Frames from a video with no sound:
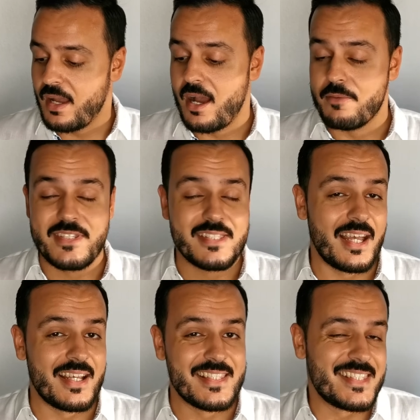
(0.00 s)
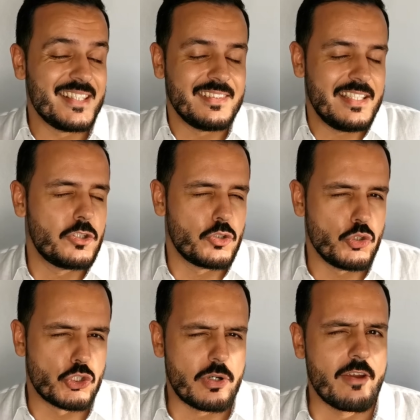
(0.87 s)
i'm um, i still need
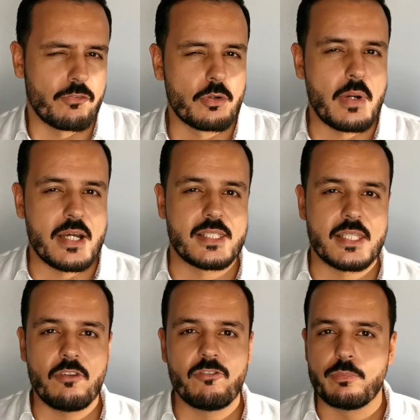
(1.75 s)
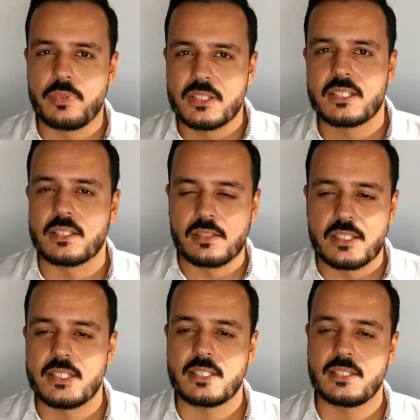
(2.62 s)
to try for myself but at
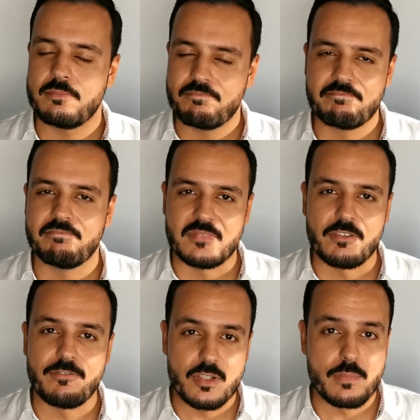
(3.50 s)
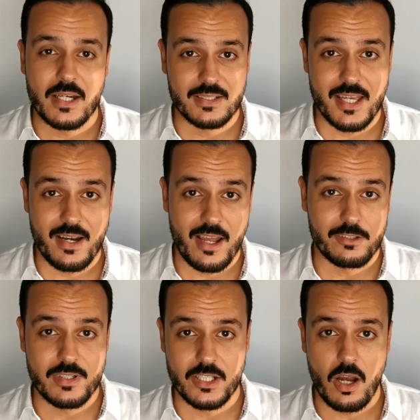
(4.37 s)
least the feedback that
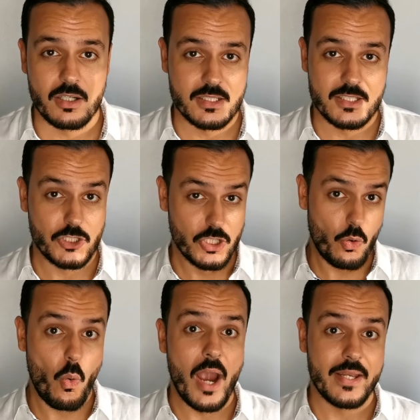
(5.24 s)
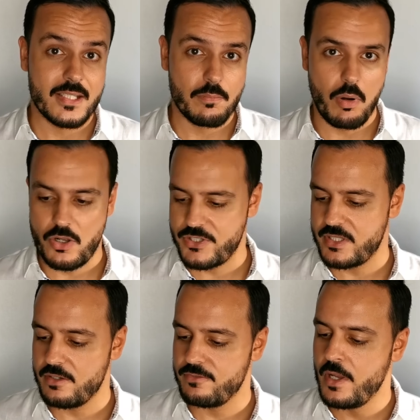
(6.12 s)
i already got is quite
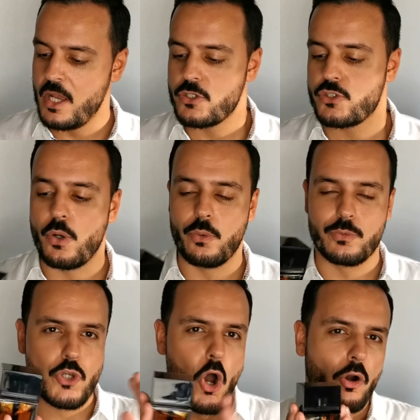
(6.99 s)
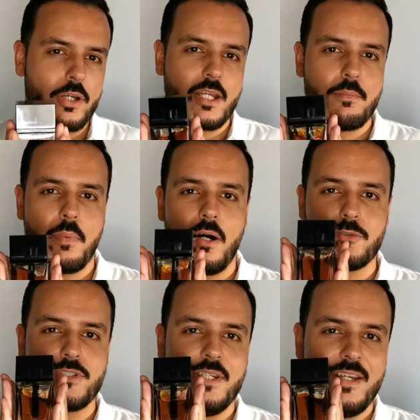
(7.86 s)
positive so talking
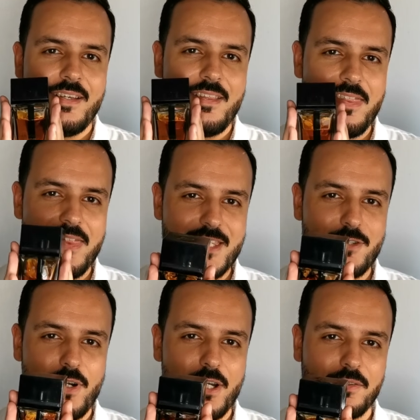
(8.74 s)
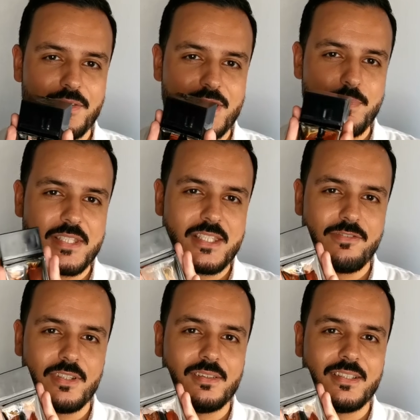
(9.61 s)
about this fragrance
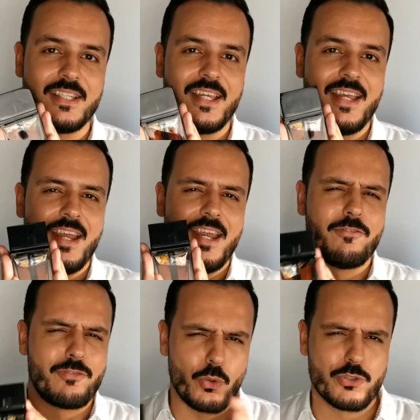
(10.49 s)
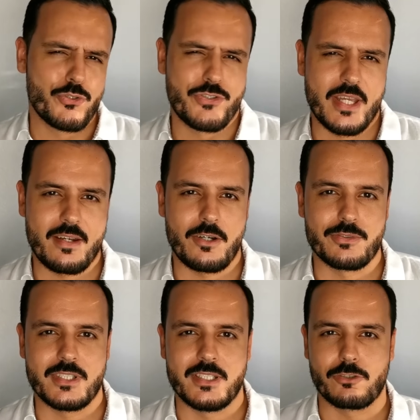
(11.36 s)
specifically if you want to stand
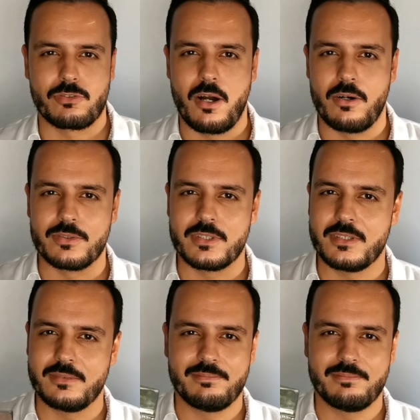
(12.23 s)
out in the crowd